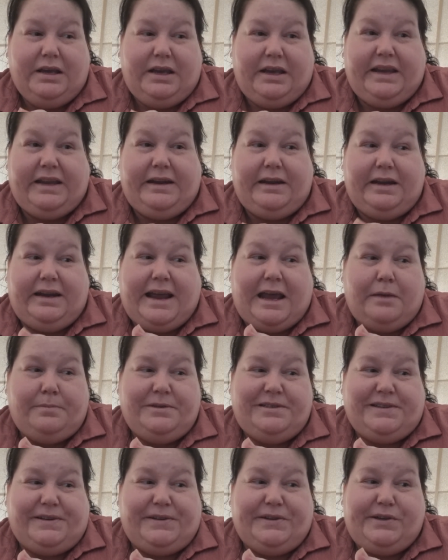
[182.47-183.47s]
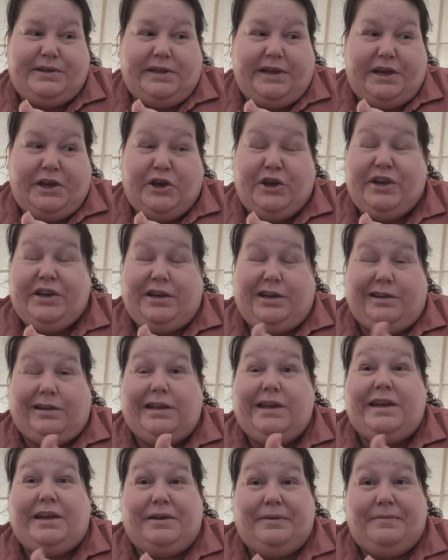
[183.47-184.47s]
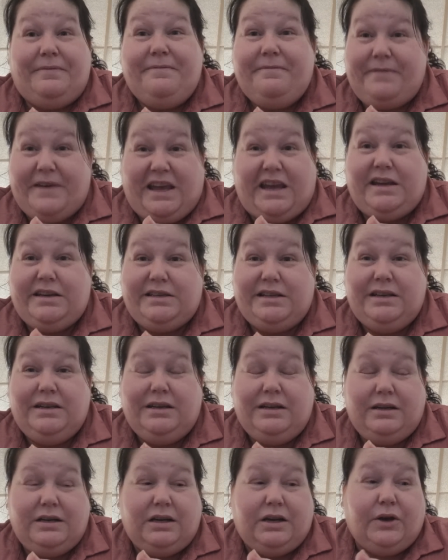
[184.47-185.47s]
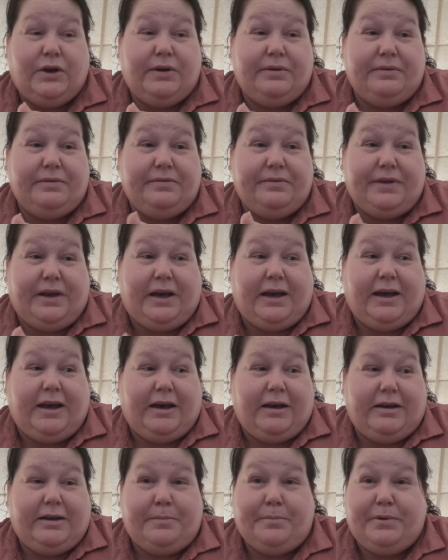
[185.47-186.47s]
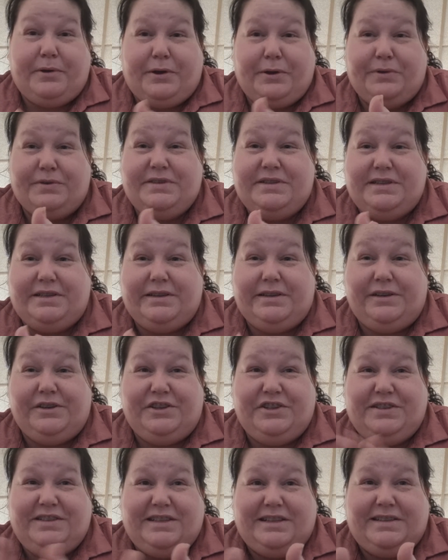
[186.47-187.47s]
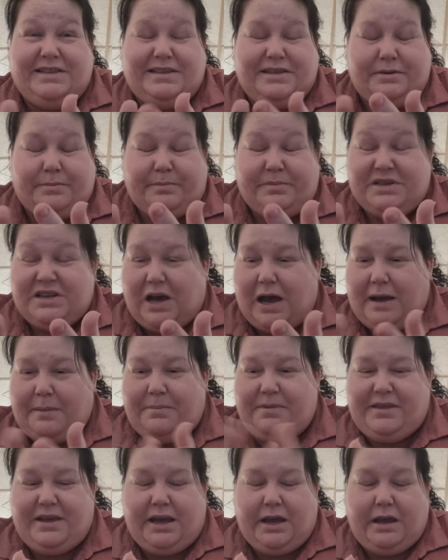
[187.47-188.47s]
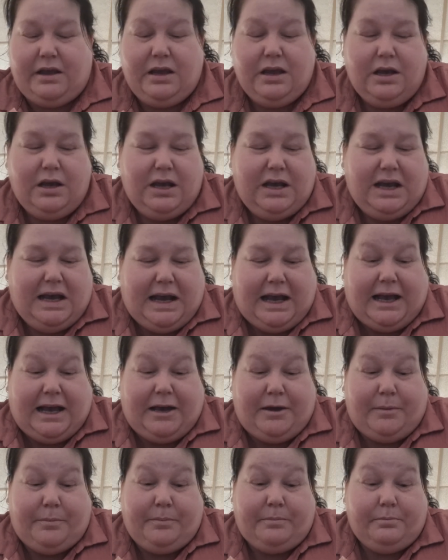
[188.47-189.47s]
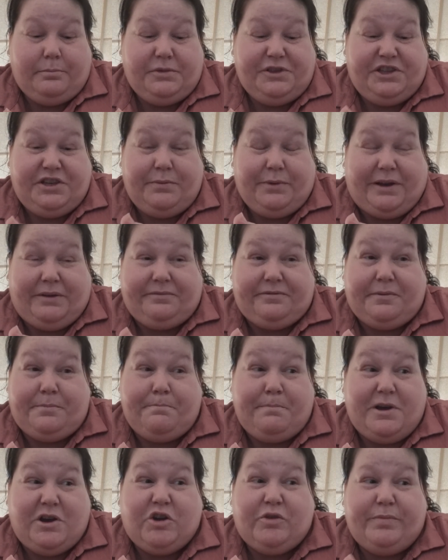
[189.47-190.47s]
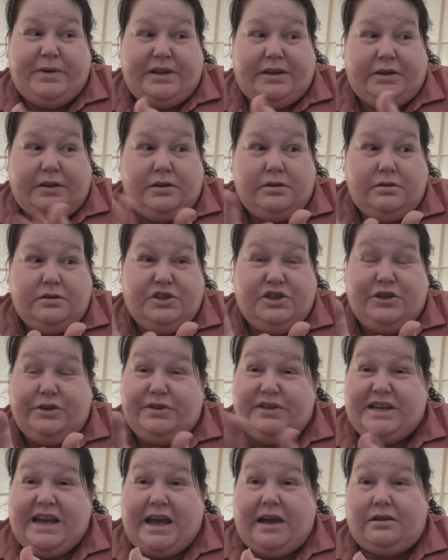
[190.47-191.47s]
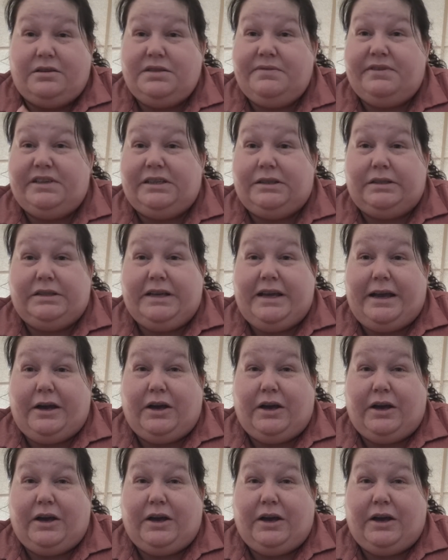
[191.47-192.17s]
in an absolutely Herculean feat of a postage system type thing, she went from Melbourne to Townsville